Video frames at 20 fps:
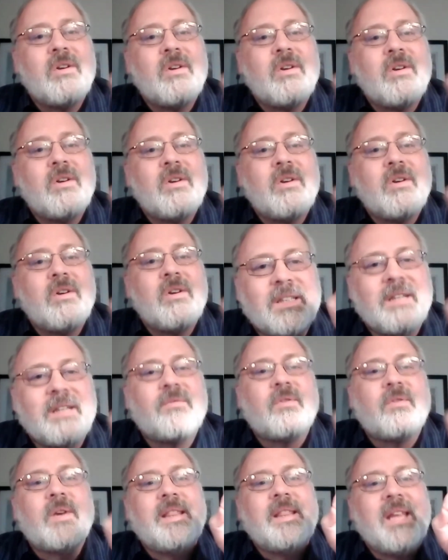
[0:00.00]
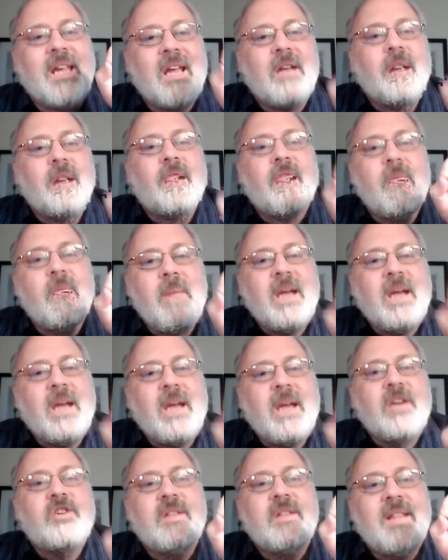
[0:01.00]
now delivering the
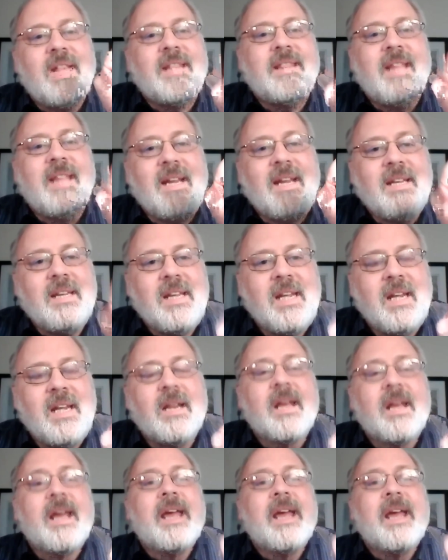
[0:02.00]
information that they need